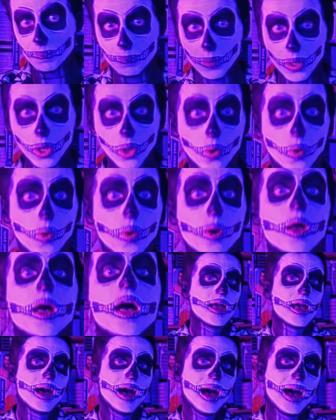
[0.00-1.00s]
below.
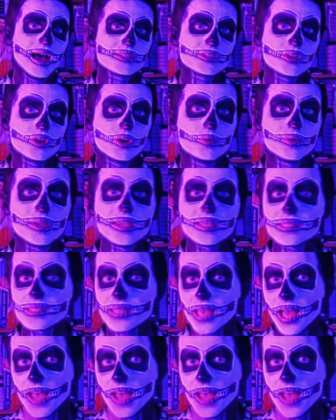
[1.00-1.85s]
As always,